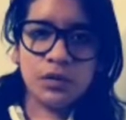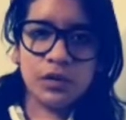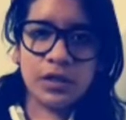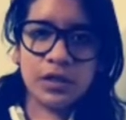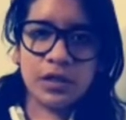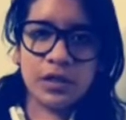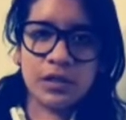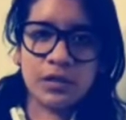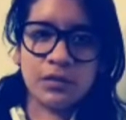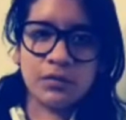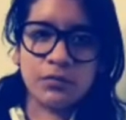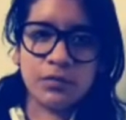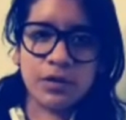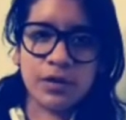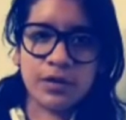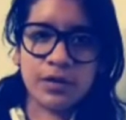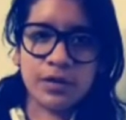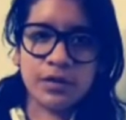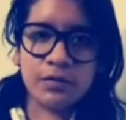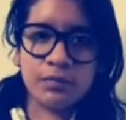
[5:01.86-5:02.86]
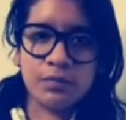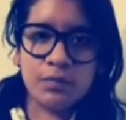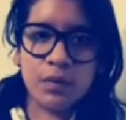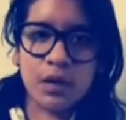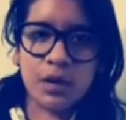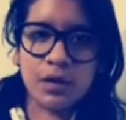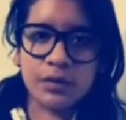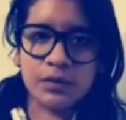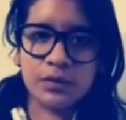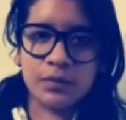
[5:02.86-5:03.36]
in water
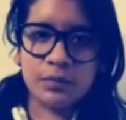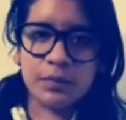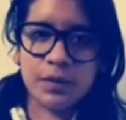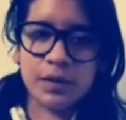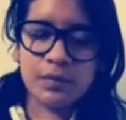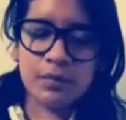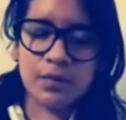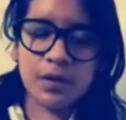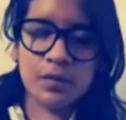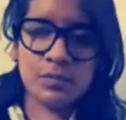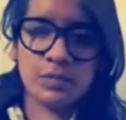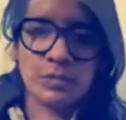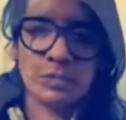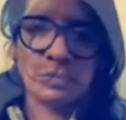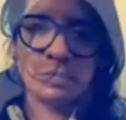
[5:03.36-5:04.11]
but permeable.